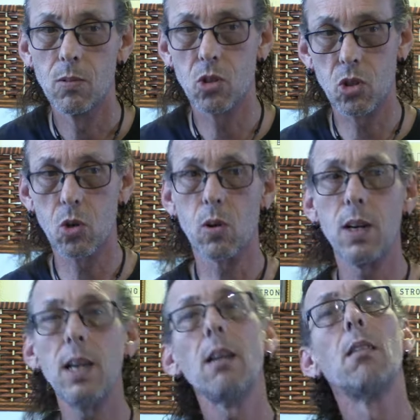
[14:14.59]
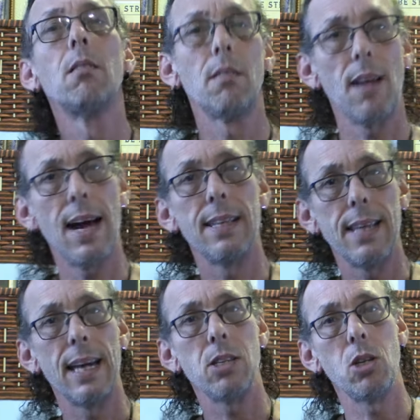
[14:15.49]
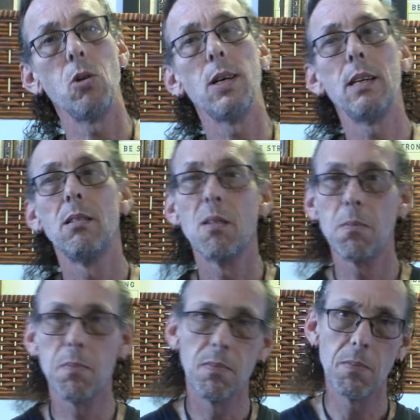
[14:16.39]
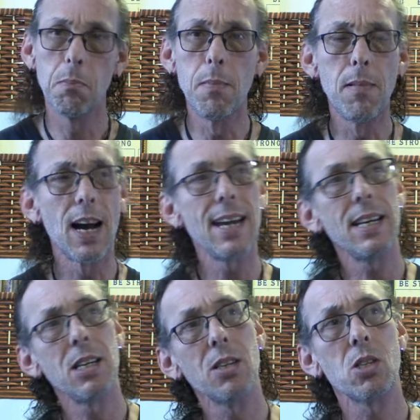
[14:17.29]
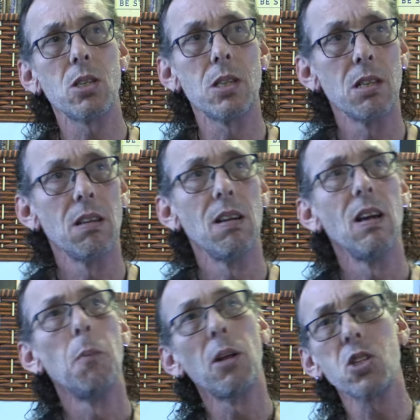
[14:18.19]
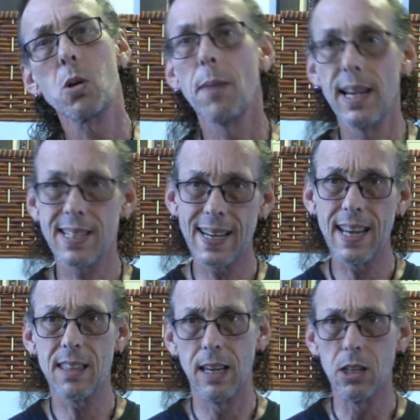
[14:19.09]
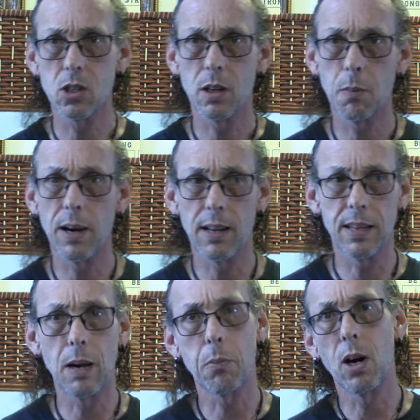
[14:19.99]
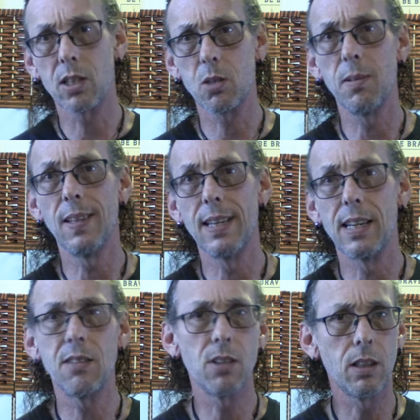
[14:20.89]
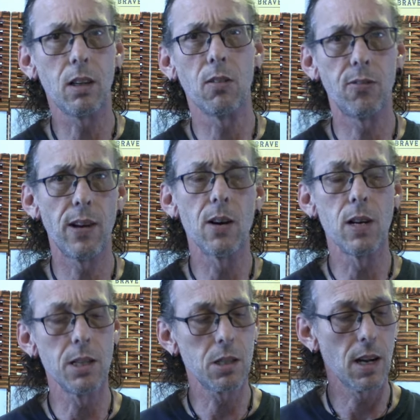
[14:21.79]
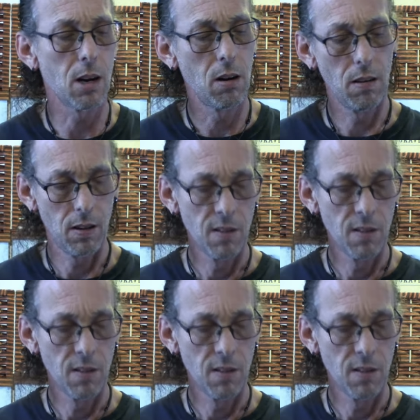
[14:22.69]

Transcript: sori, add that to it, minus, plus or minus an eighth inch, about that approximately, give it a little fairness there.